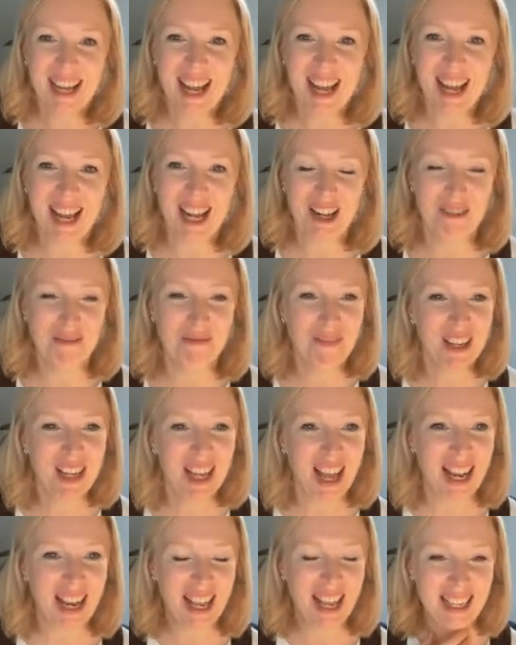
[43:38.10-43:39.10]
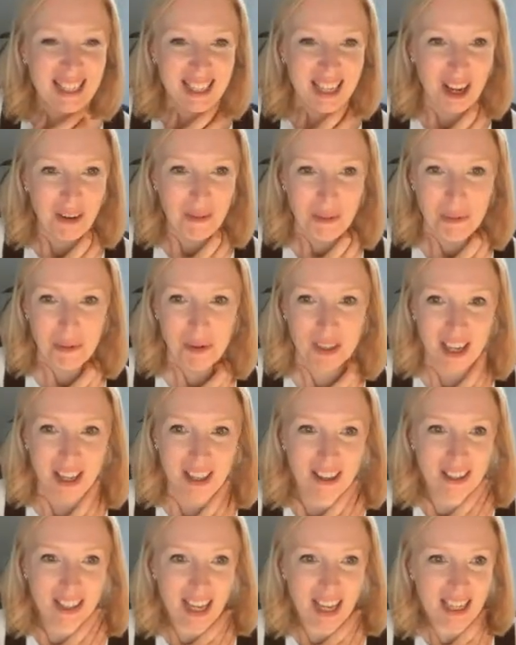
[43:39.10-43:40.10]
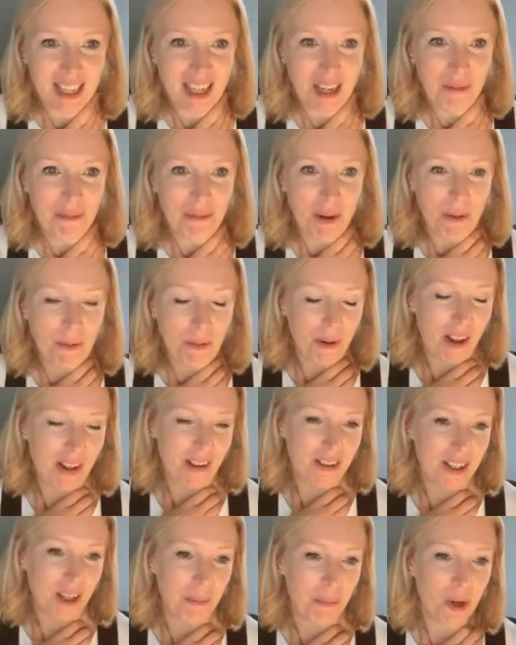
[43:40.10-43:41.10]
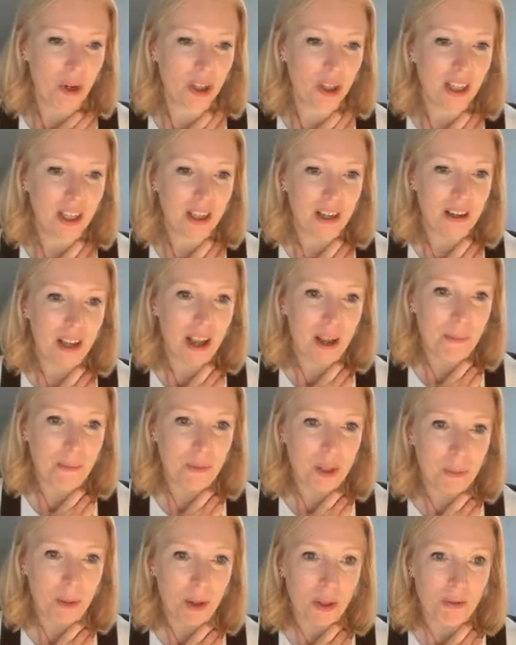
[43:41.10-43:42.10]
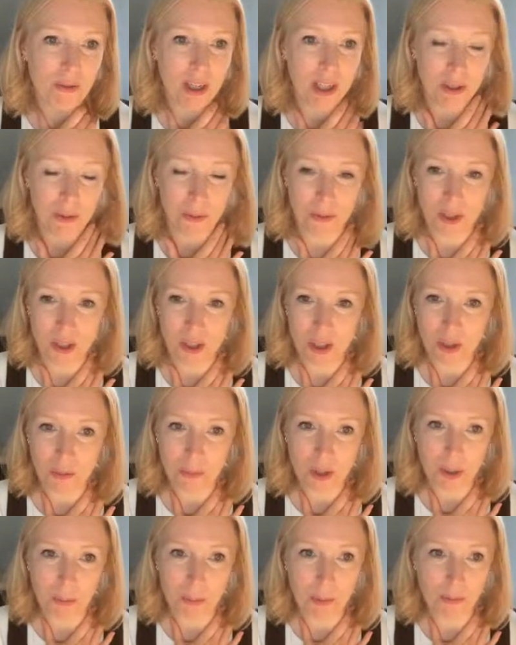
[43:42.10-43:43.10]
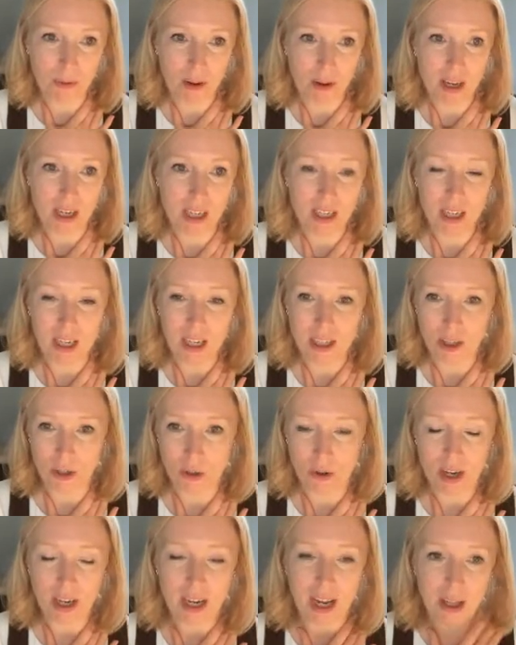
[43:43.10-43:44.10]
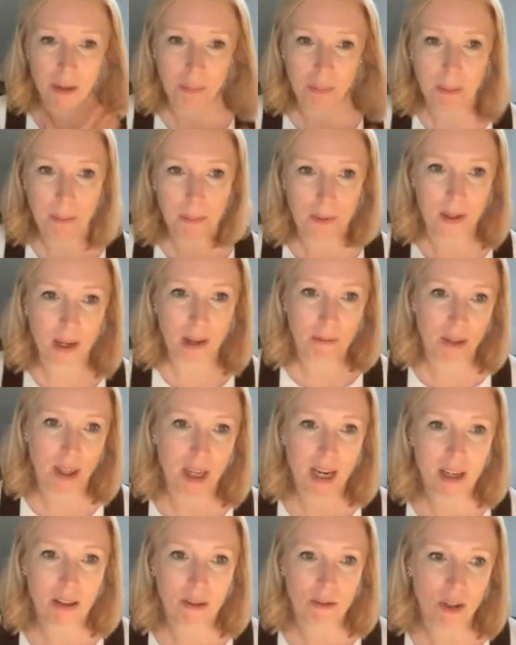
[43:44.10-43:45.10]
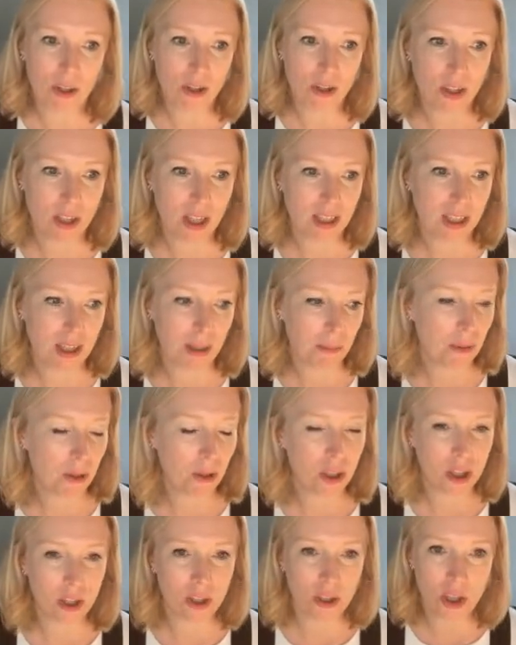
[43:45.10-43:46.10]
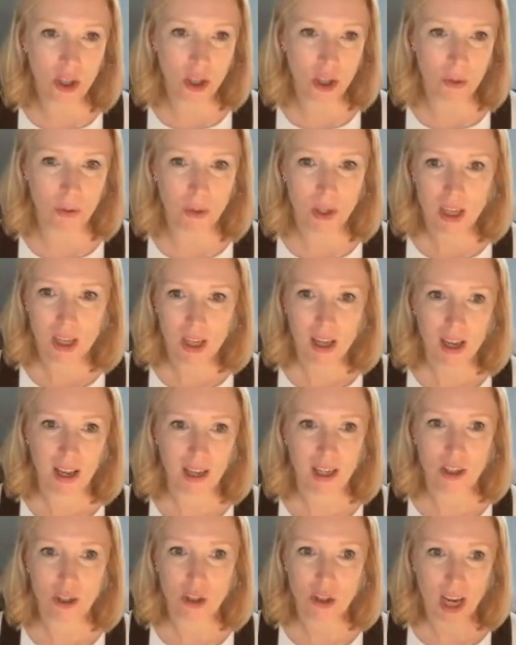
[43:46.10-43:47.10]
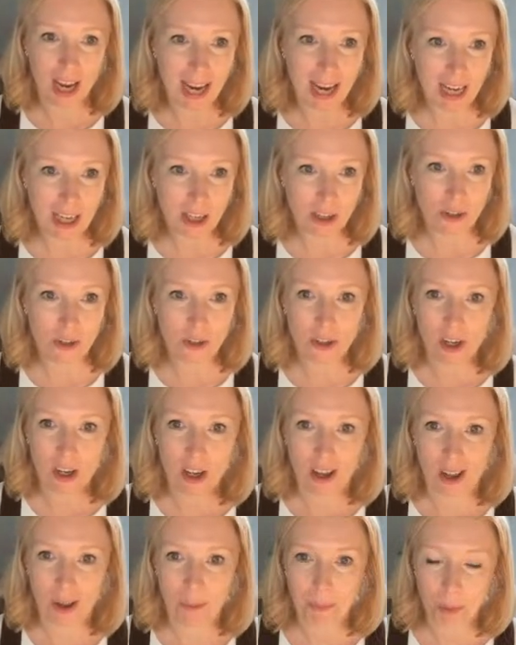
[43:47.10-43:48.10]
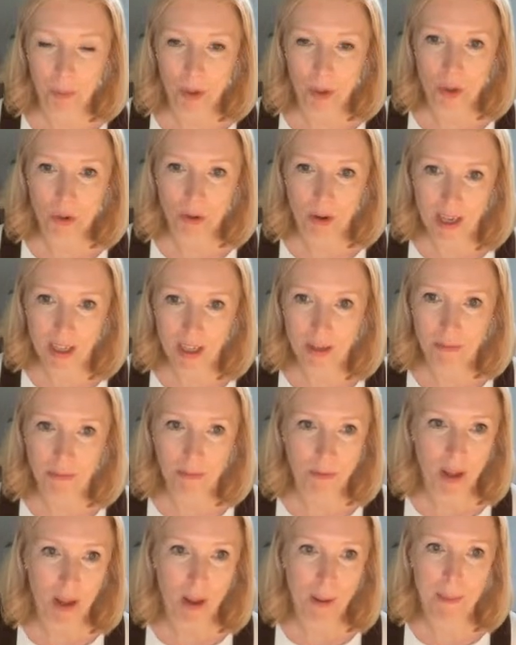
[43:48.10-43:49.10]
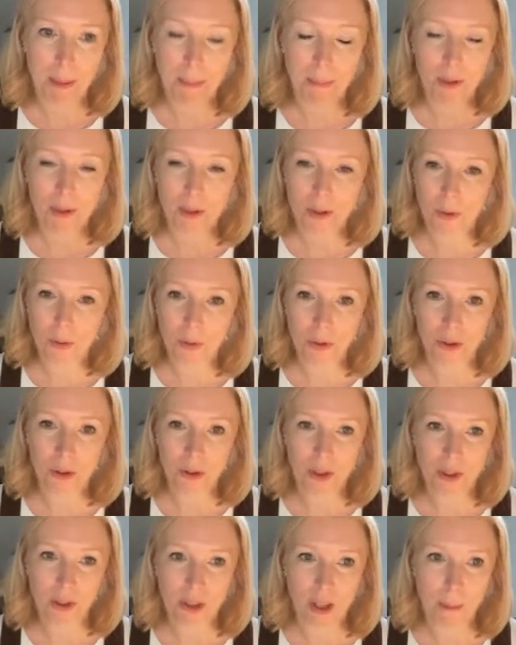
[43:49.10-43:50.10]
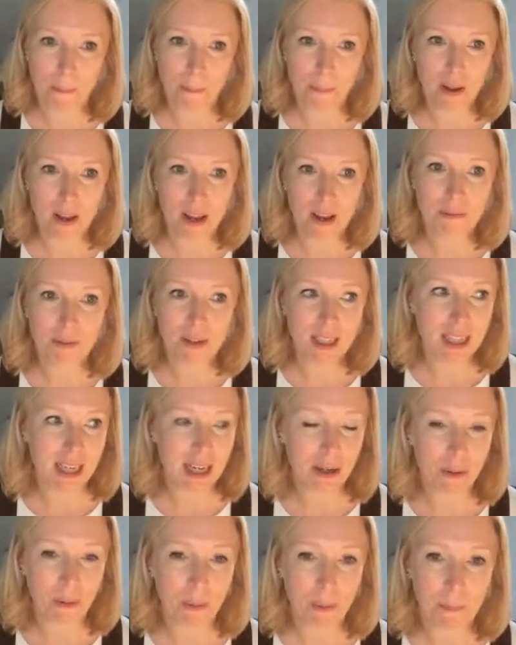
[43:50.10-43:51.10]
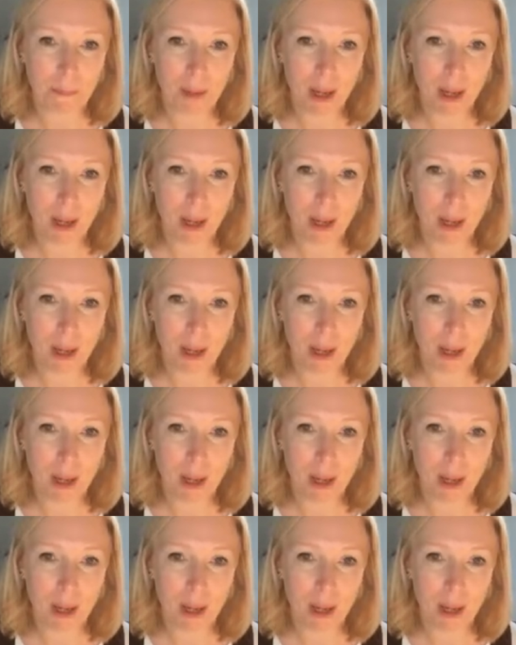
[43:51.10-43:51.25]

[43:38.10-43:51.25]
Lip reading: and let us know, and we'll get those added in for everyone else. And we're looking at some other resources that we can provide to try and help people navigate through the new system, because it's new and it's change, and we want to try and give people the tools to do that. But if in doubt,